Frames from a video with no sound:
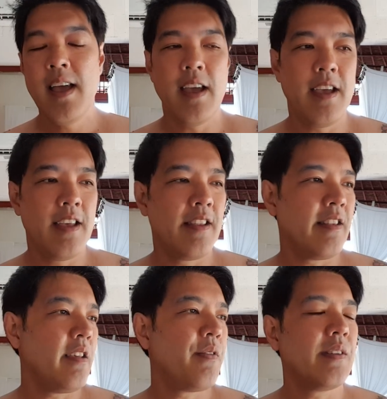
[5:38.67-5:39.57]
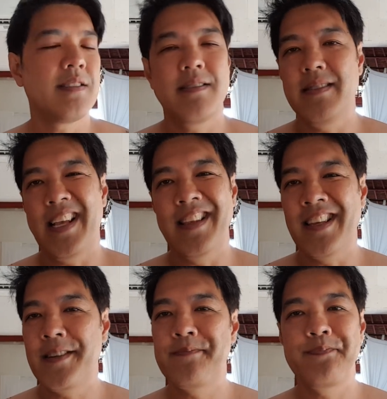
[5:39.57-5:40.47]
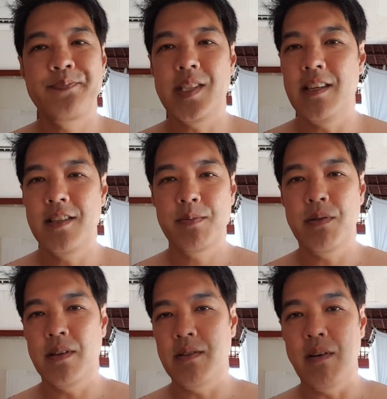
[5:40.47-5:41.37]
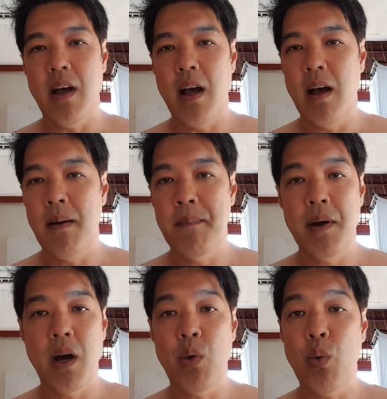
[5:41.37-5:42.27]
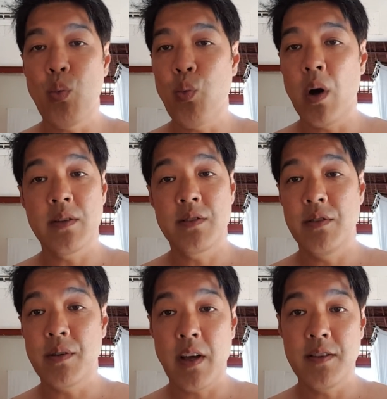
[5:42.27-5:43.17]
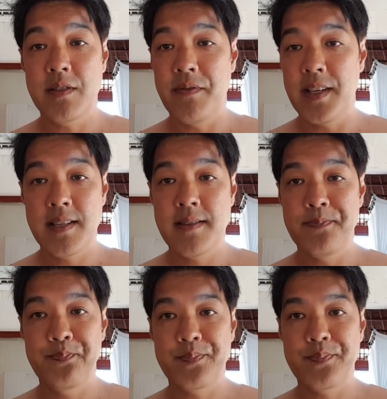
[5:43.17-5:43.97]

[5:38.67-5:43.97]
and if it's niggly, you just put on one or two coats of this